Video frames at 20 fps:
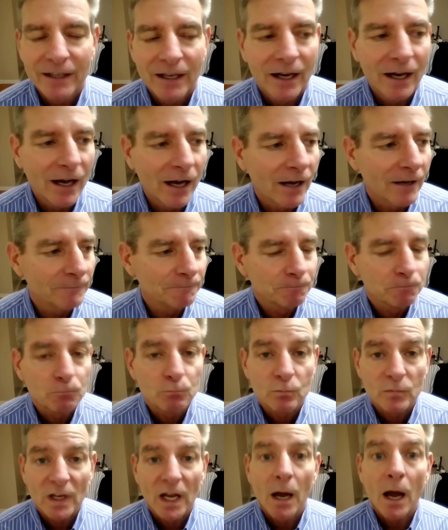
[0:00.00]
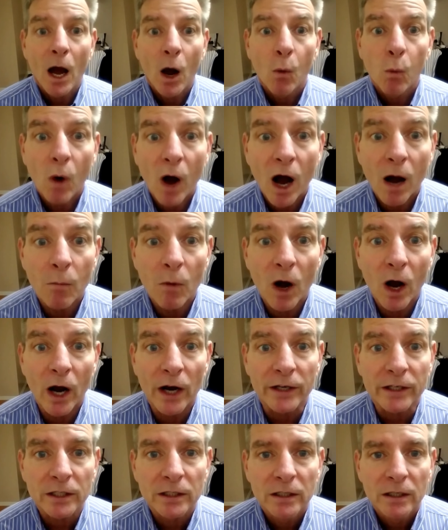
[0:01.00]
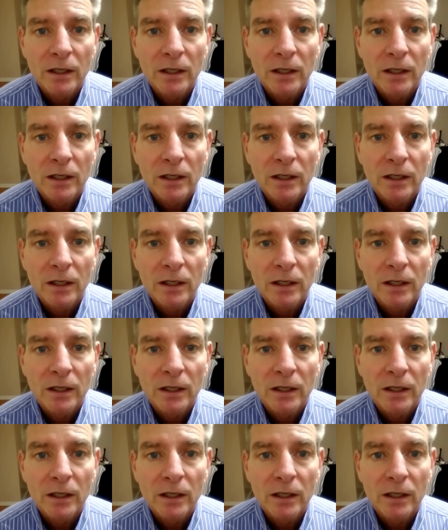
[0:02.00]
Walmart.